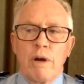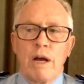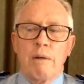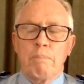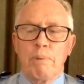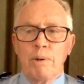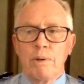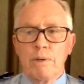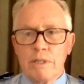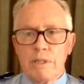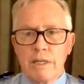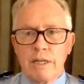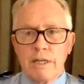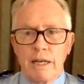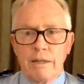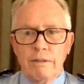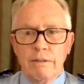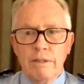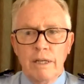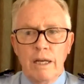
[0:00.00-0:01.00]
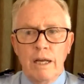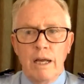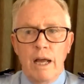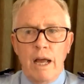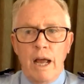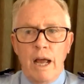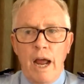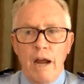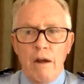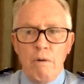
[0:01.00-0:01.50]
our personnel
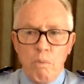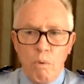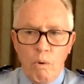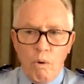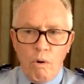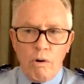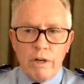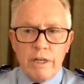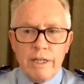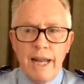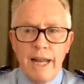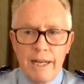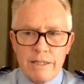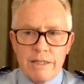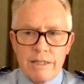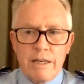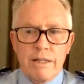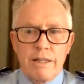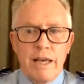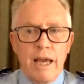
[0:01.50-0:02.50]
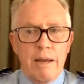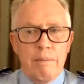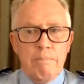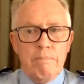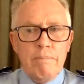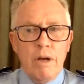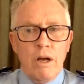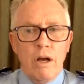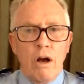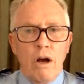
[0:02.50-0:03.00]
and walk next to
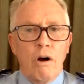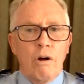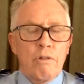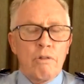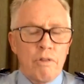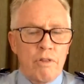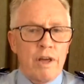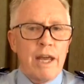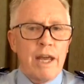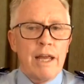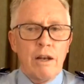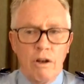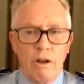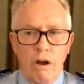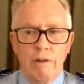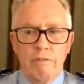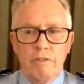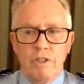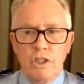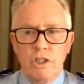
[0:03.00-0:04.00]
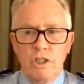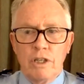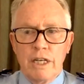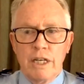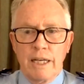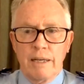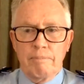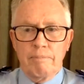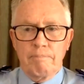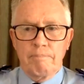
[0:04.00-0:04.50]
them on their life
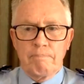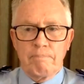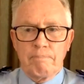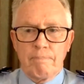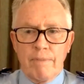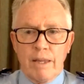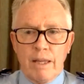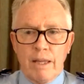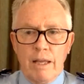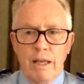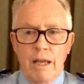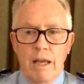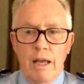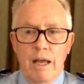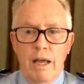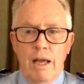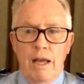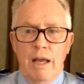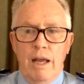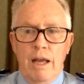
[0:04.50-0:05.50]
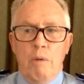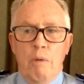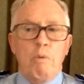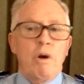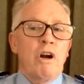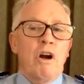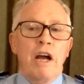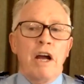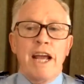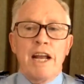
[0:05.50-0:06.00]
journey. And
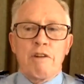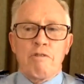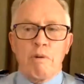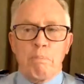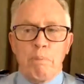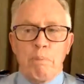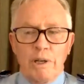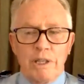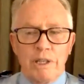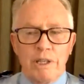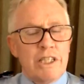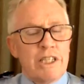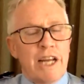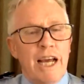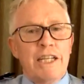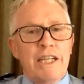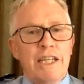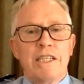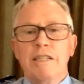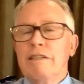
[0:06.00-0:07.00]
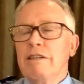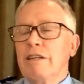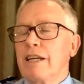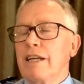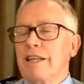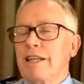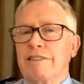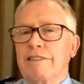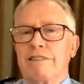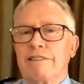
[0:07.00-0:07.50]
when I enter a police station,
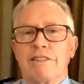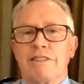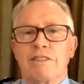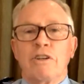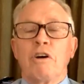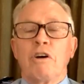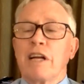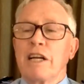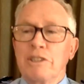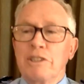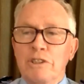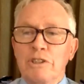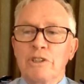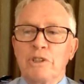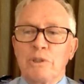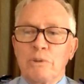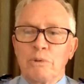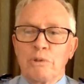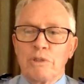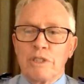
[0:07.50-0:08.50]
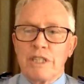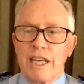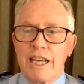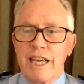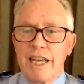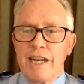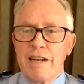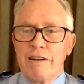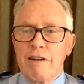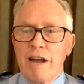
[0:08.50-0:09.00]
it's not unusual to
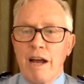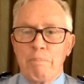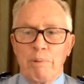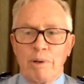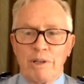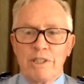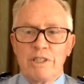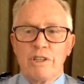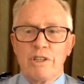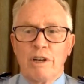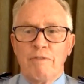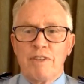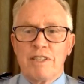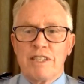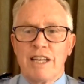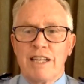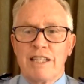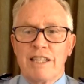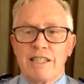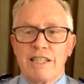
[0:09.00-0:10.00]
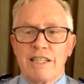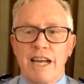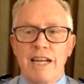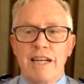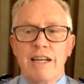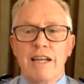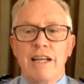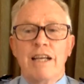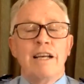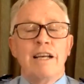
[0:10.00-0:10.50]
hear a police officer state,
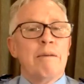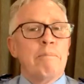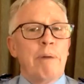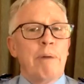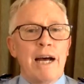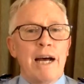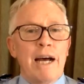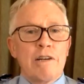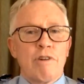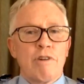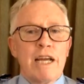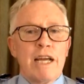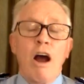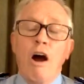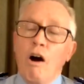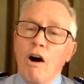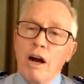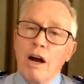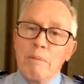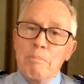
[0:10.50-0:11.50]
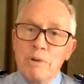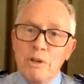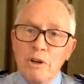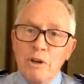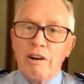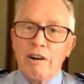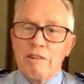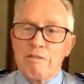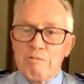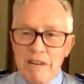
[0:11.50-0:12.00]
"Padre, I'm
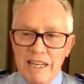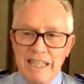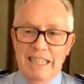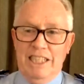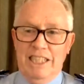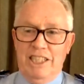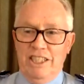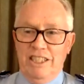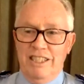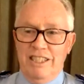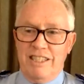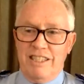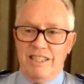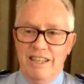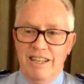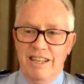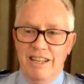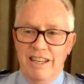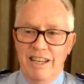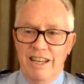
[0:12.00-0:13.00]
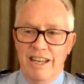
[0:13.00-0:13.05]
not religious."